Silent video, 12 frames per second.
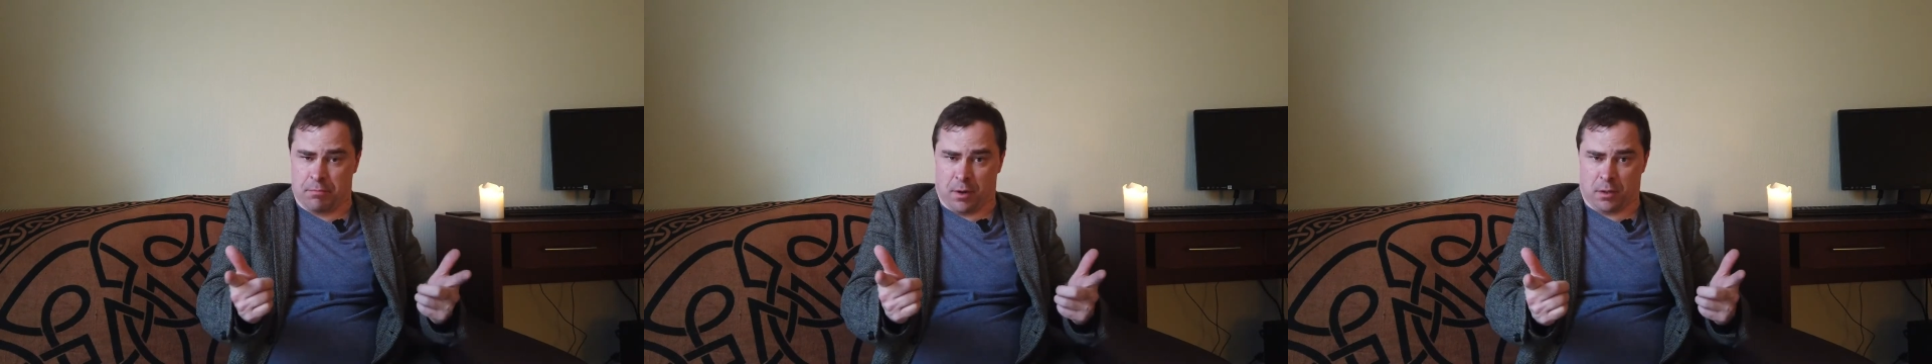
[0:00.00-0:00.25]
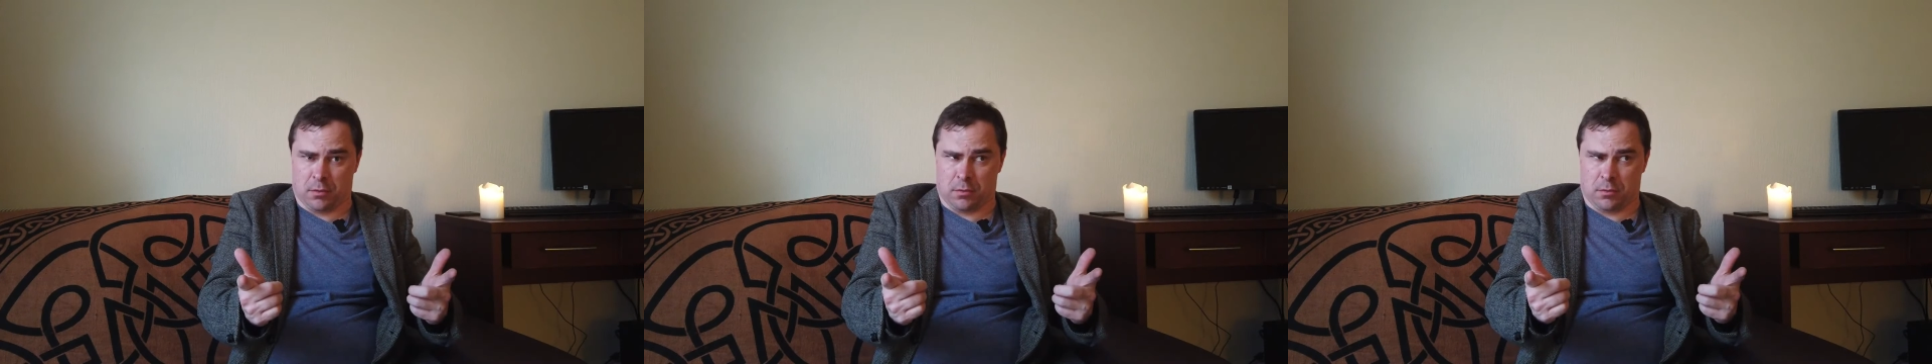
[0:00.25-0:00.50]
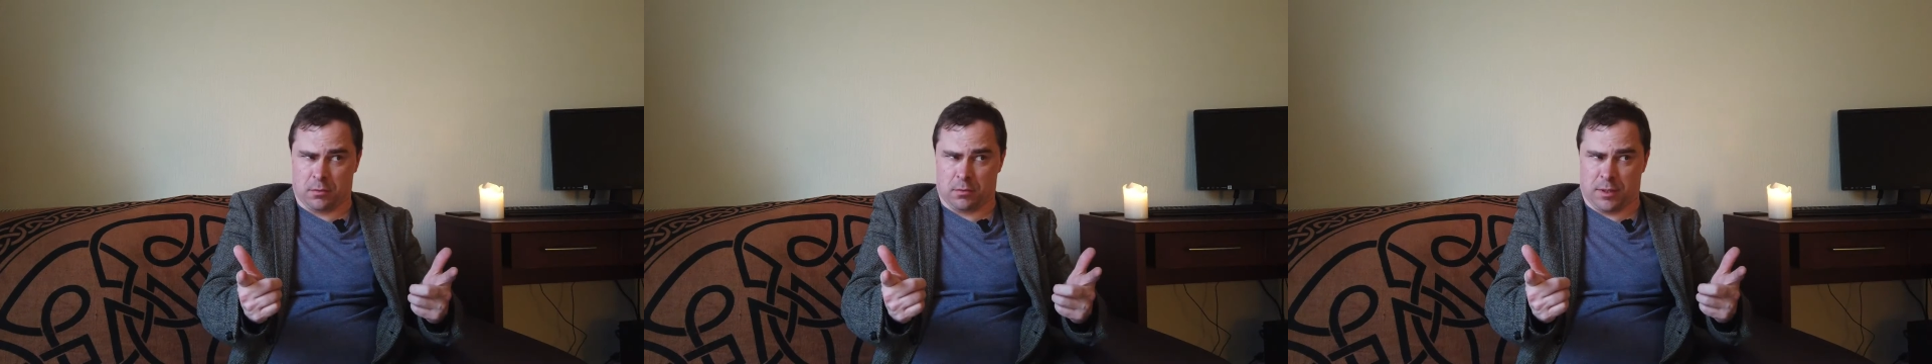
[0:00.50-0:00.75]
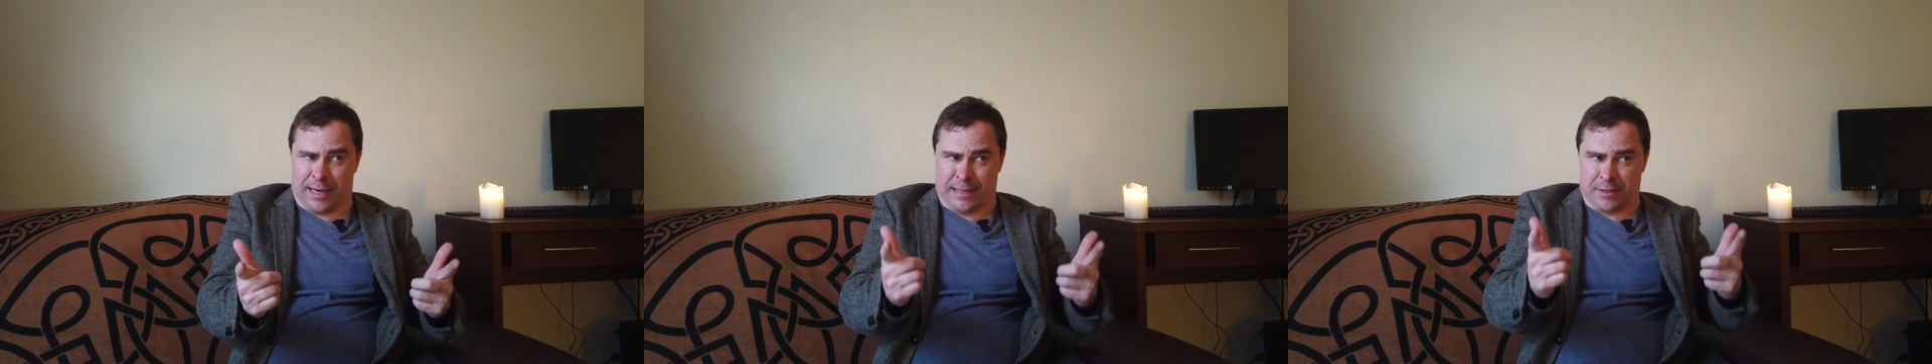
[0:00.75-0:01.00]
but
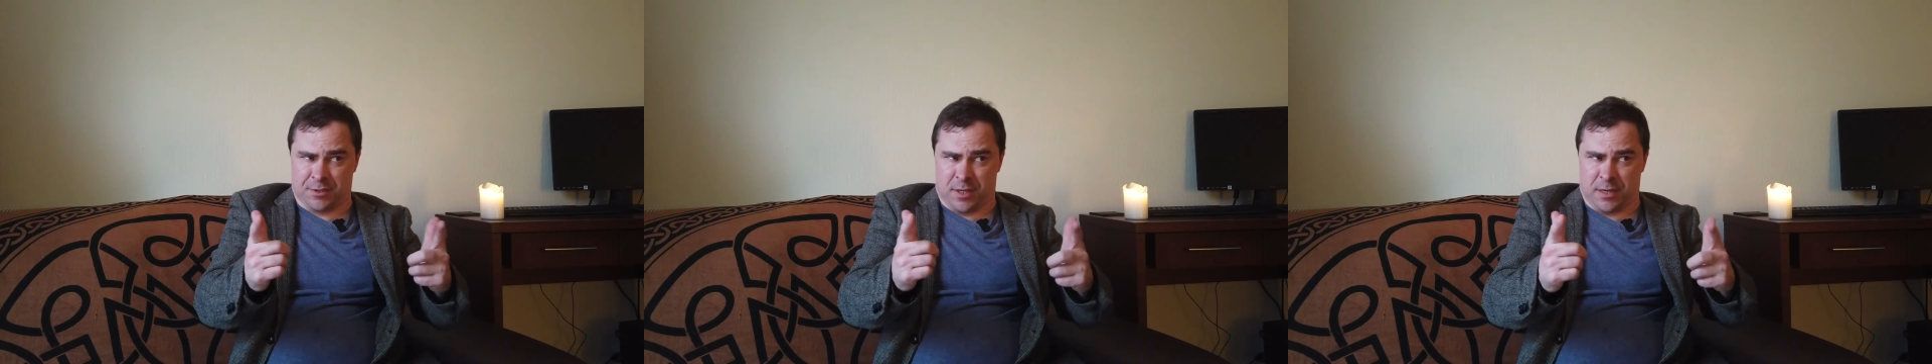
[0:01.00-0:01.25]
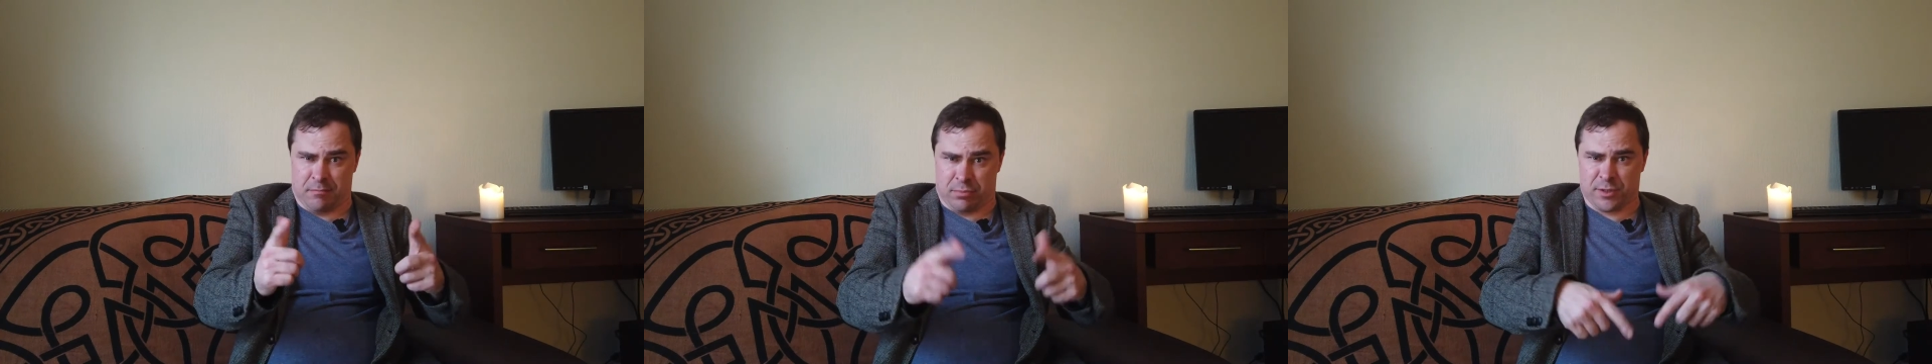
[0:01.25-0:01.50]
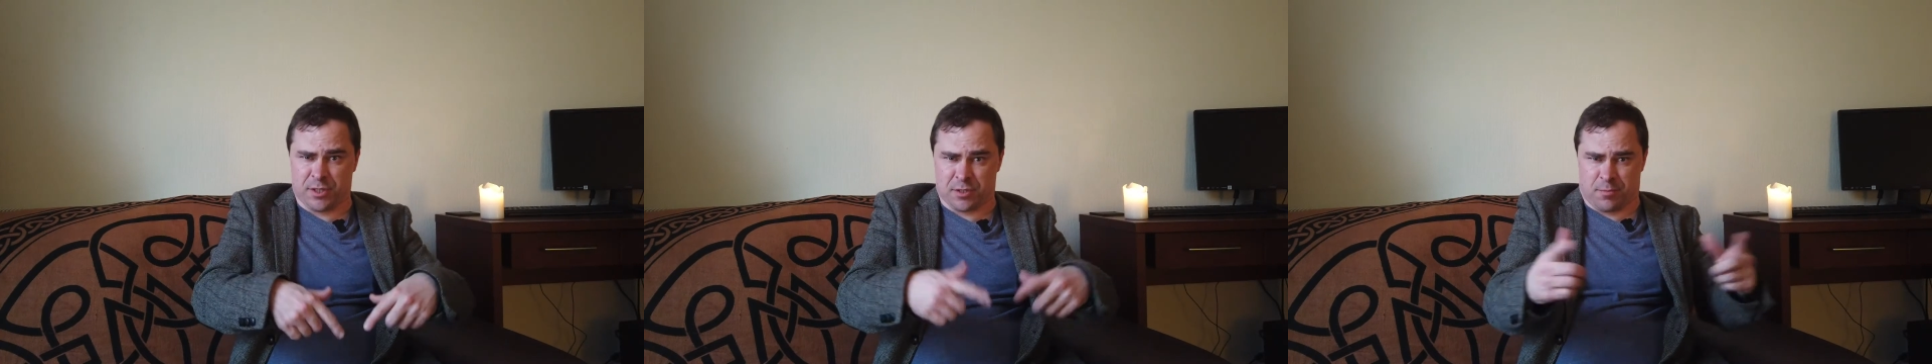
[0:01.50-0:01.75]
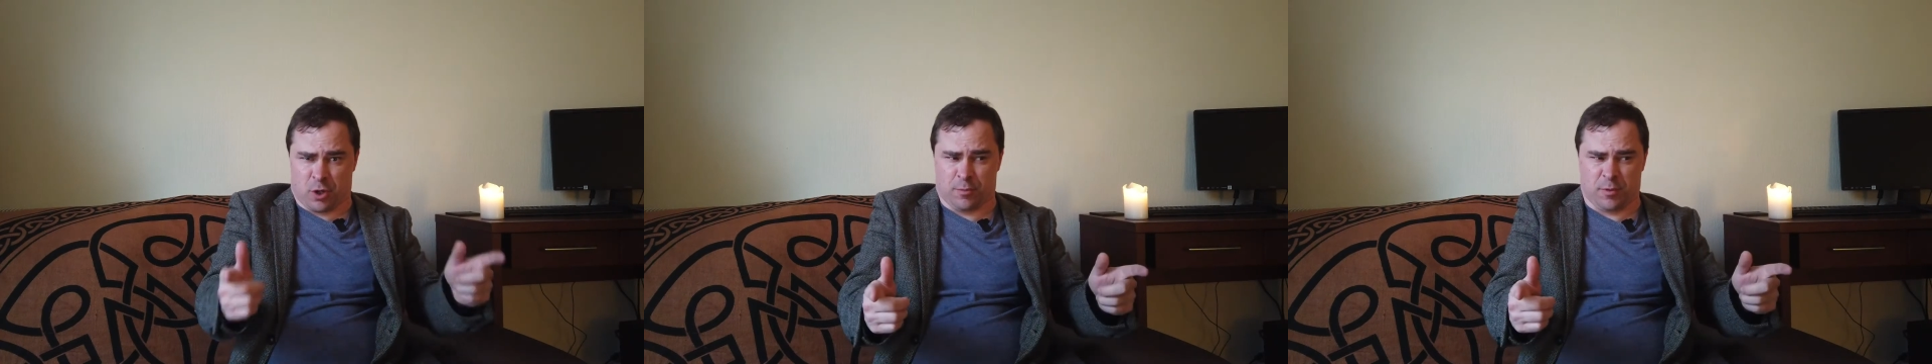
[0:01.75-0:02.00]
has a
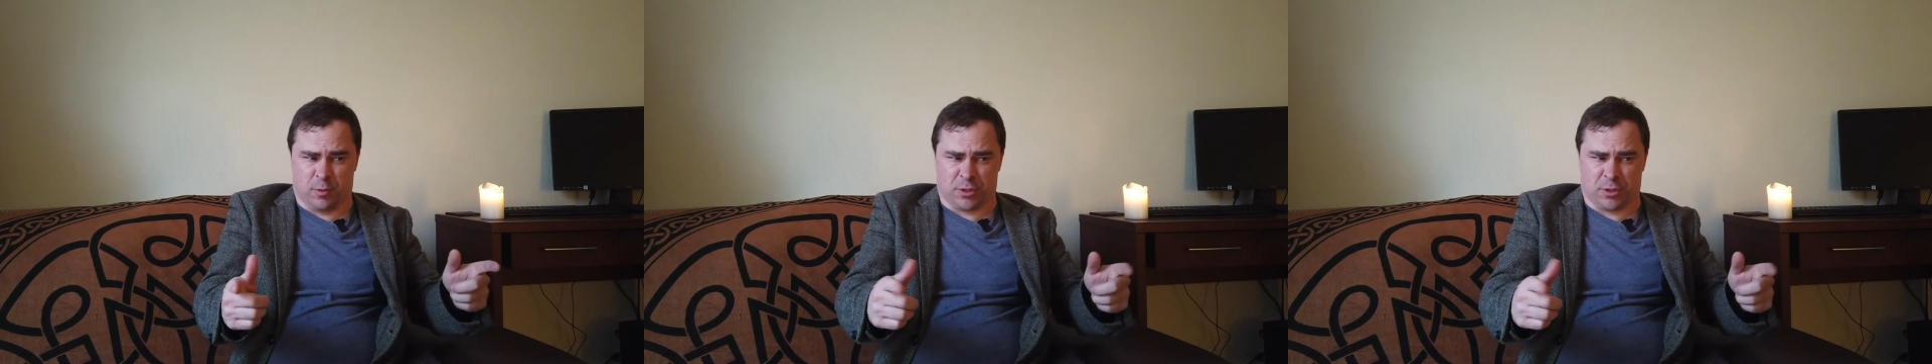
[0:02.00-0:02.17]
British parliament